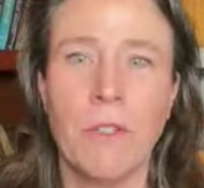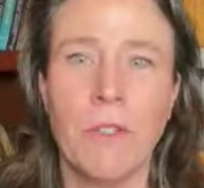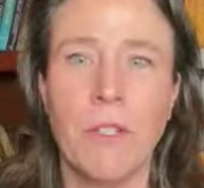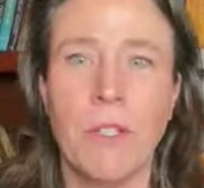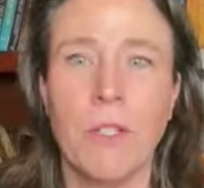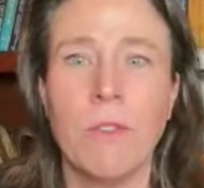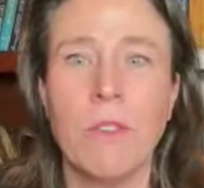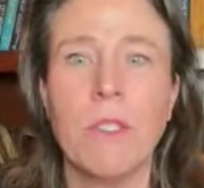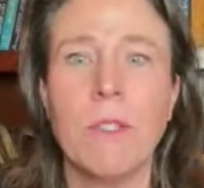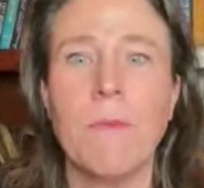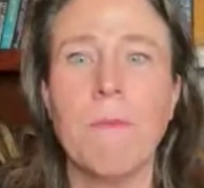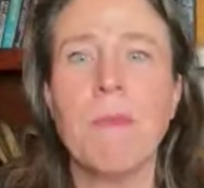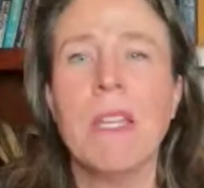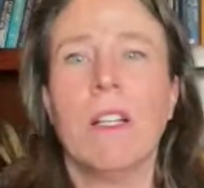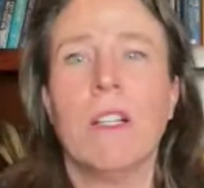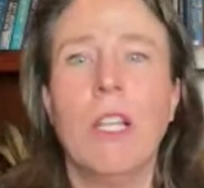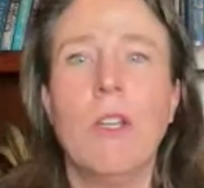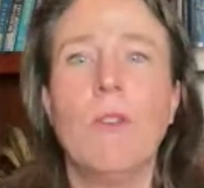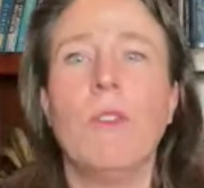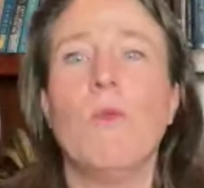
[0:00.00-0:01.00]
Gluten
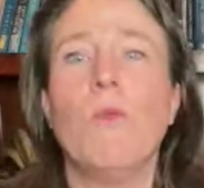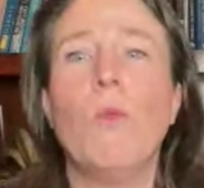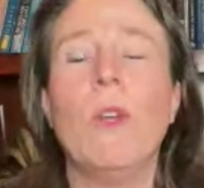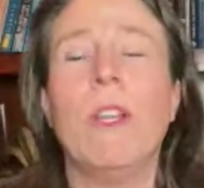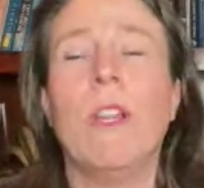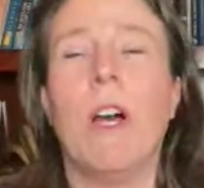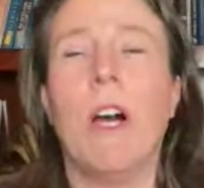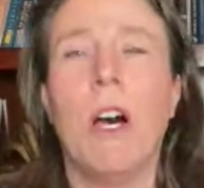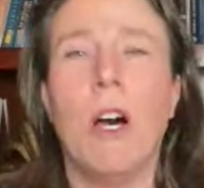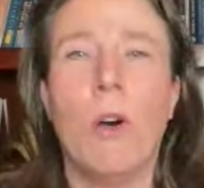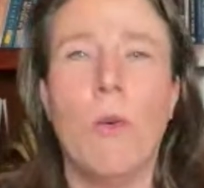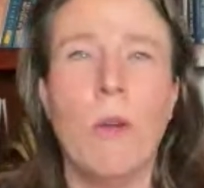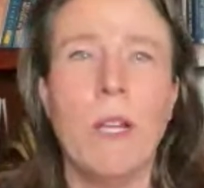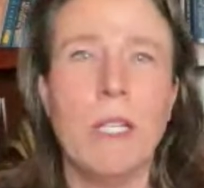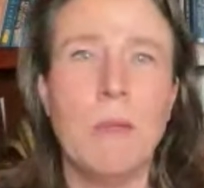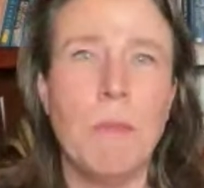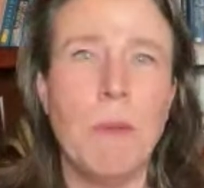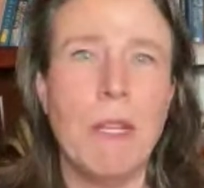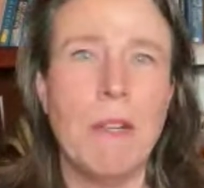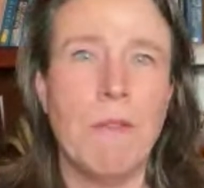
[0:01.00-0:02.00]
will always be
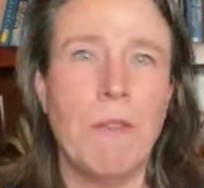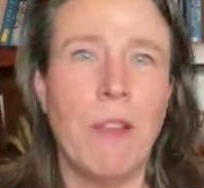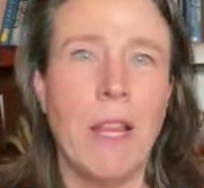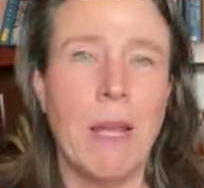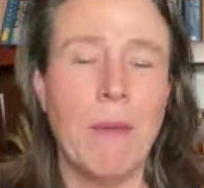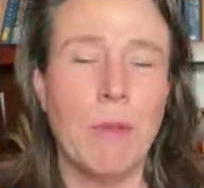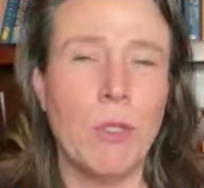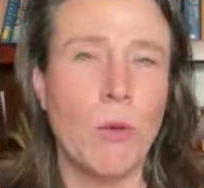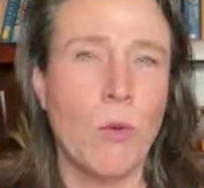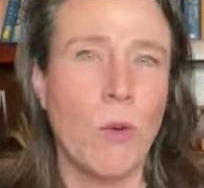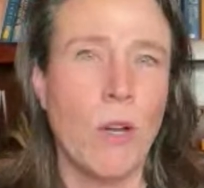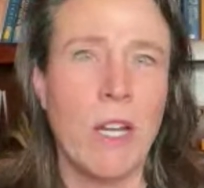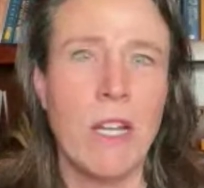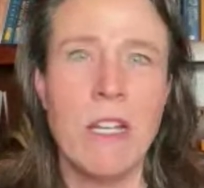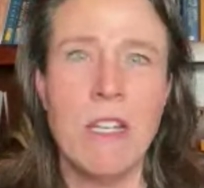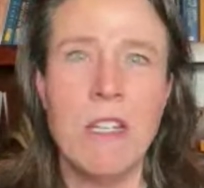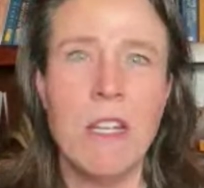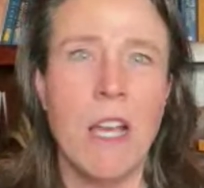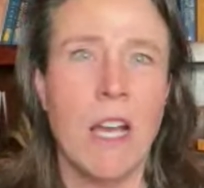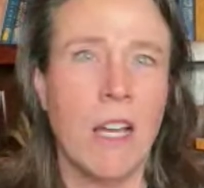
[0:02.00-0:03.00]
inflammatory,
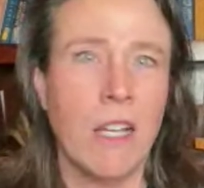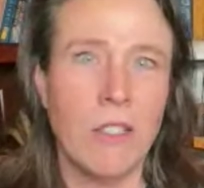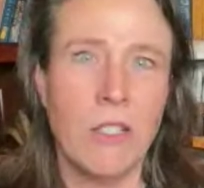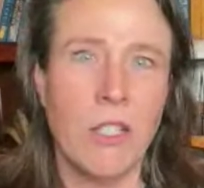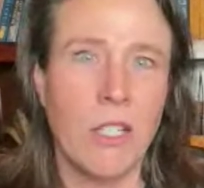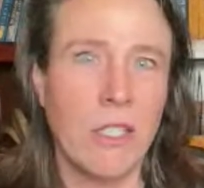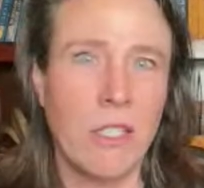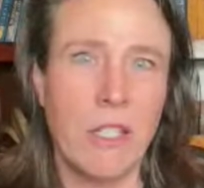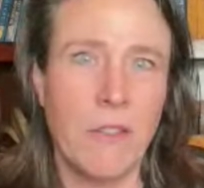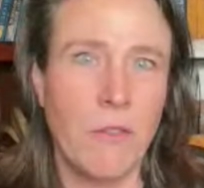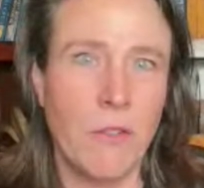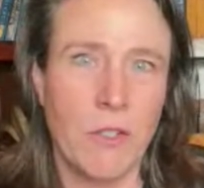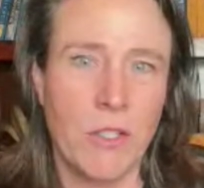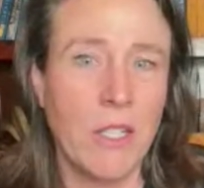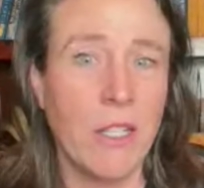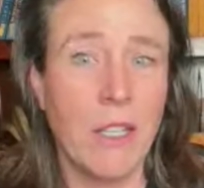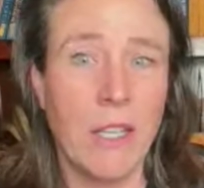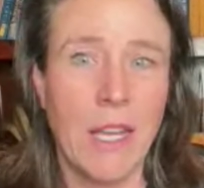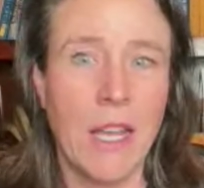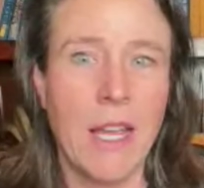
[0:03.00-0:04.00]
not just if you're
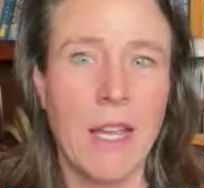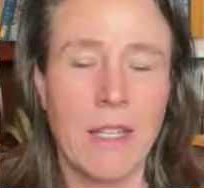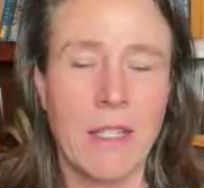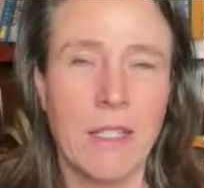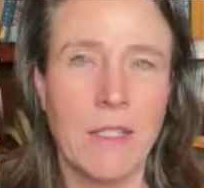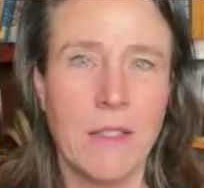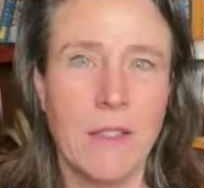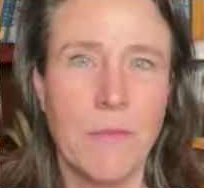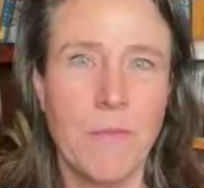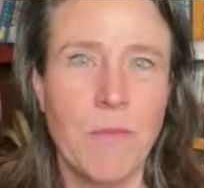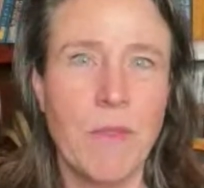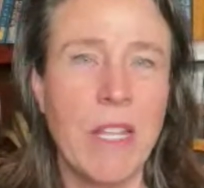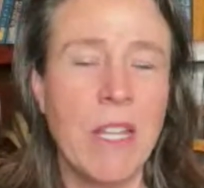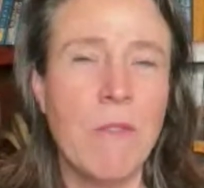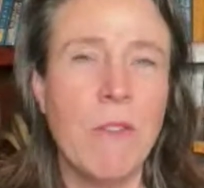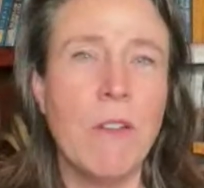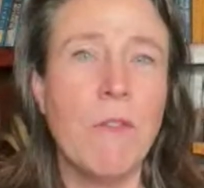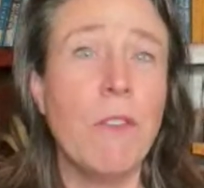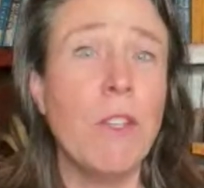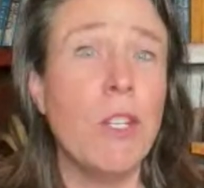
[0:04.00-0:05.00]
celiac. Even if
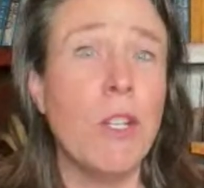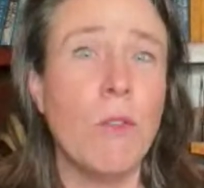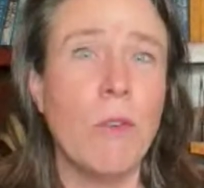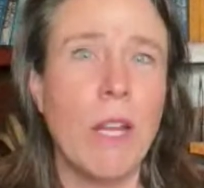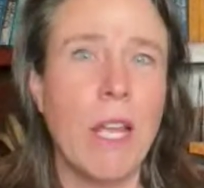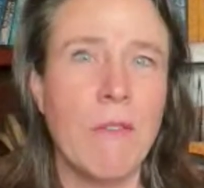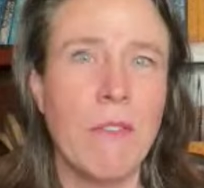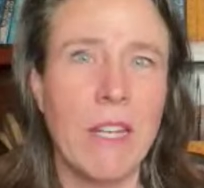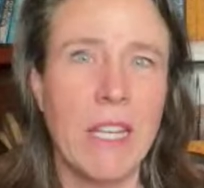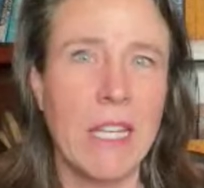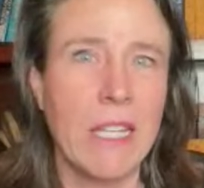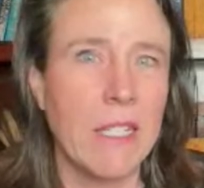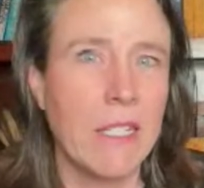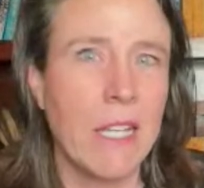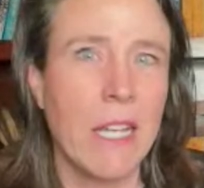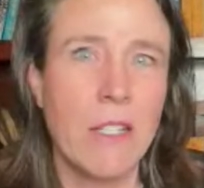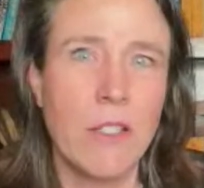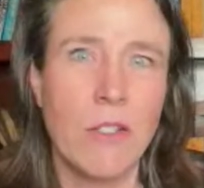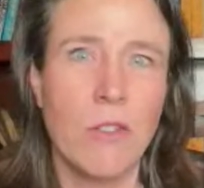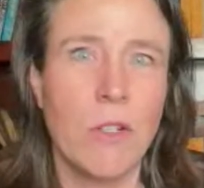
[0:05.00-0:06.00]
you don't have any
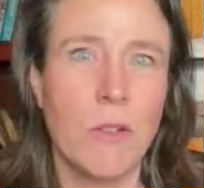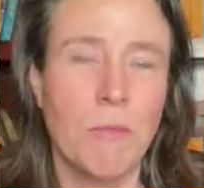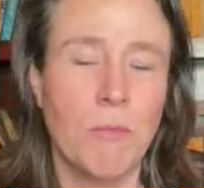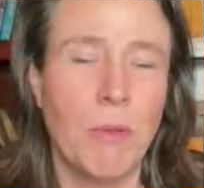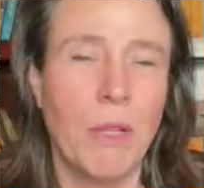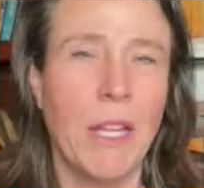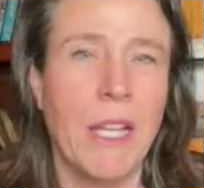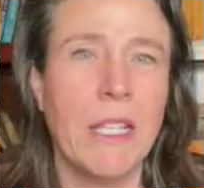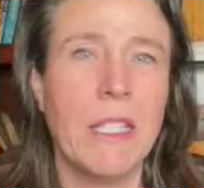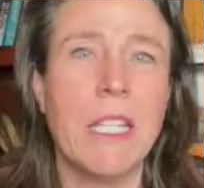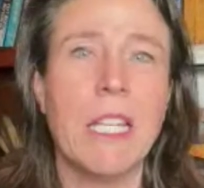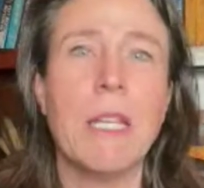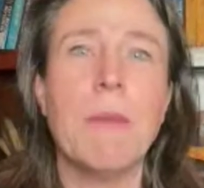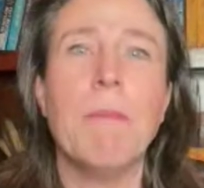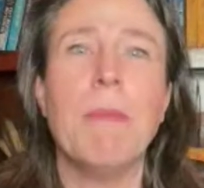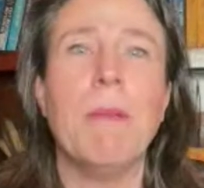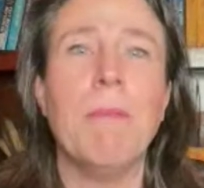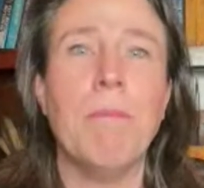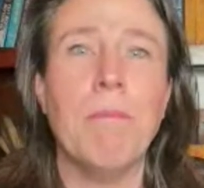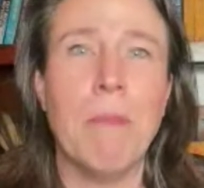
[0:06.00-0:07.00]
intestinal complaints, it can be
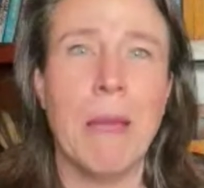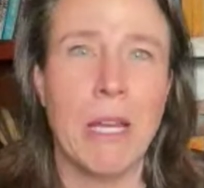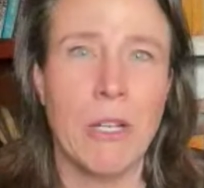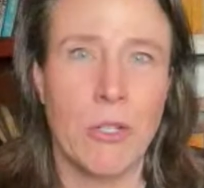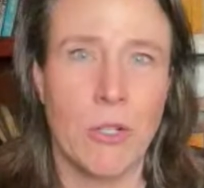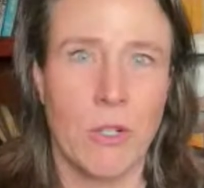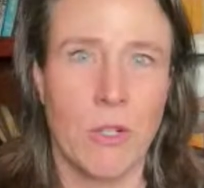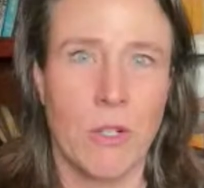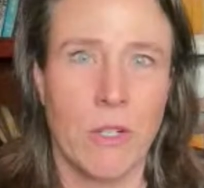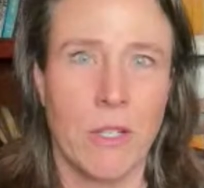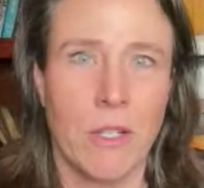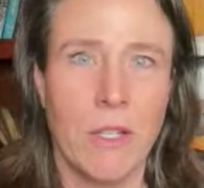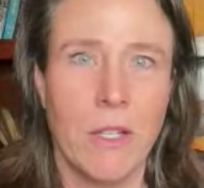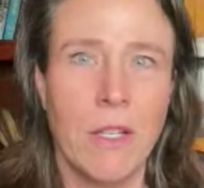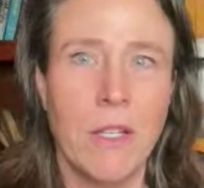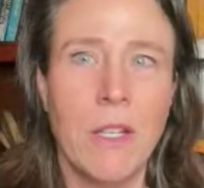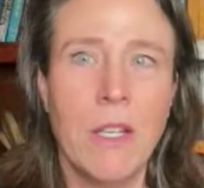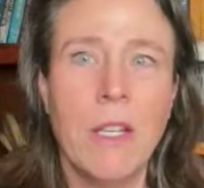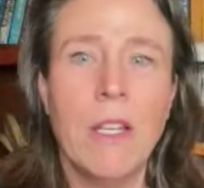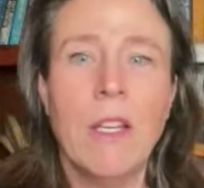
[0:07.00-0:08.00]
measured.
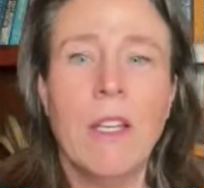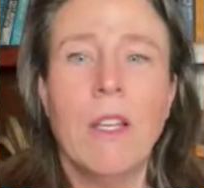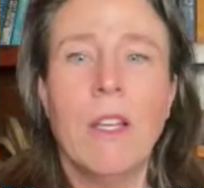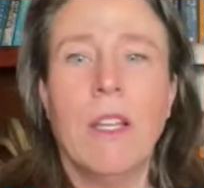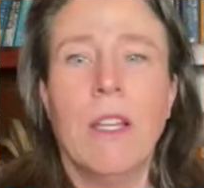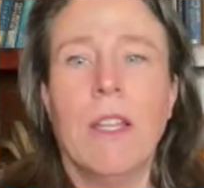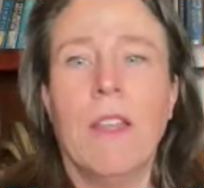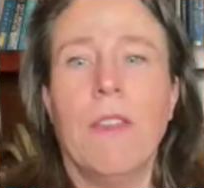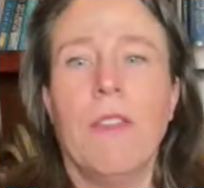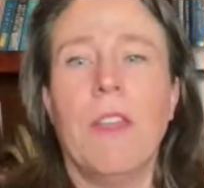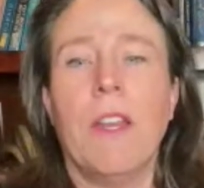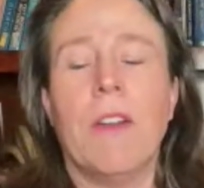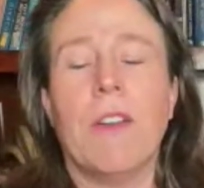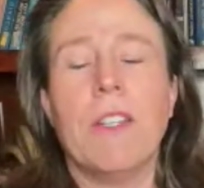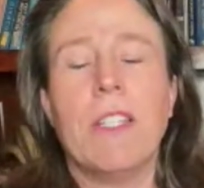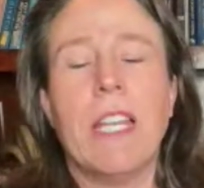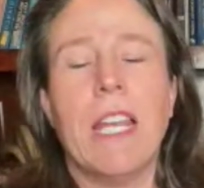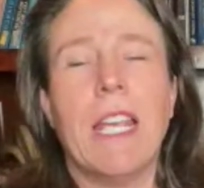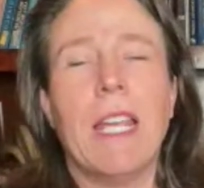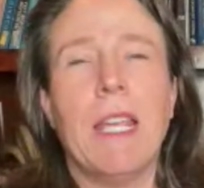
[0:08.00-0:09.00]
There is
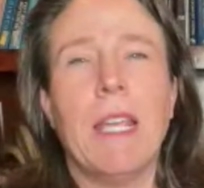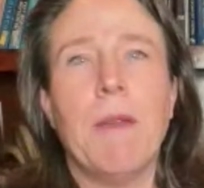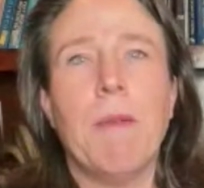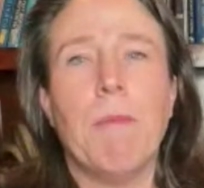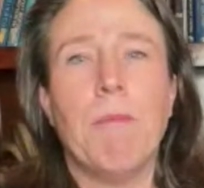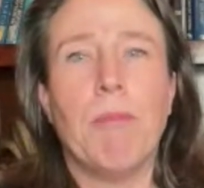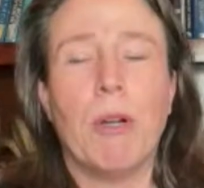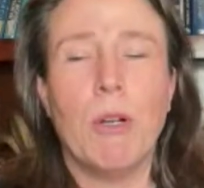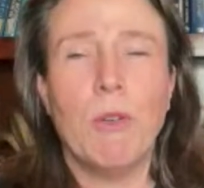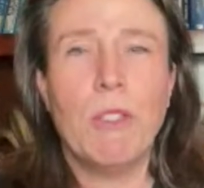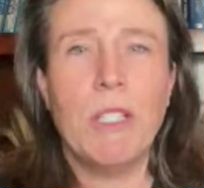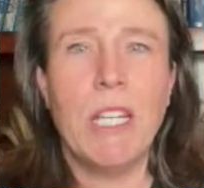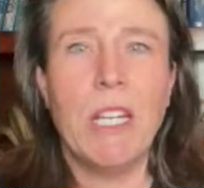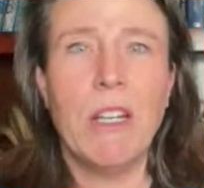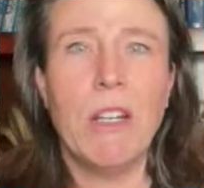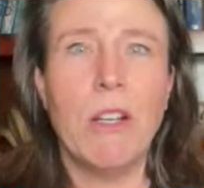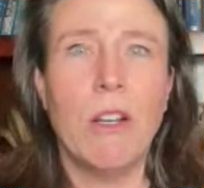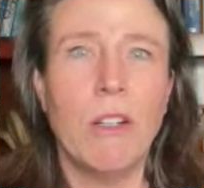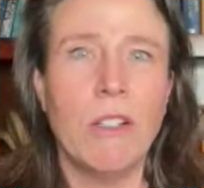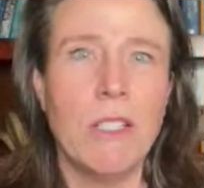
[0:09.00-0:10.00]
a protein
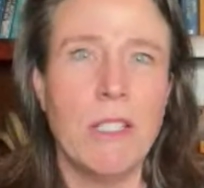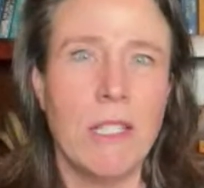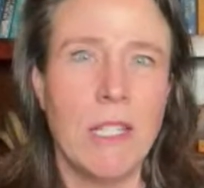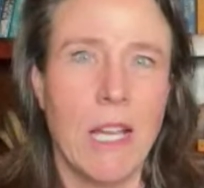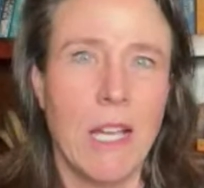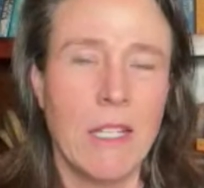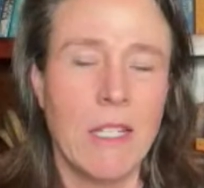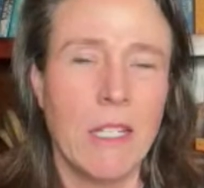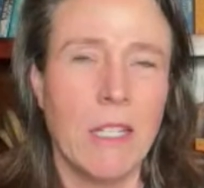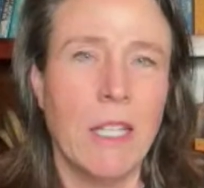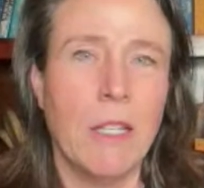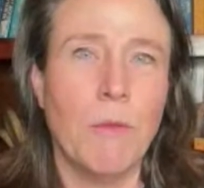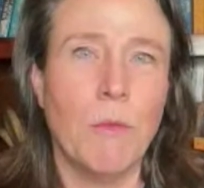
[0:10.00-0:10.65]
called zonulin.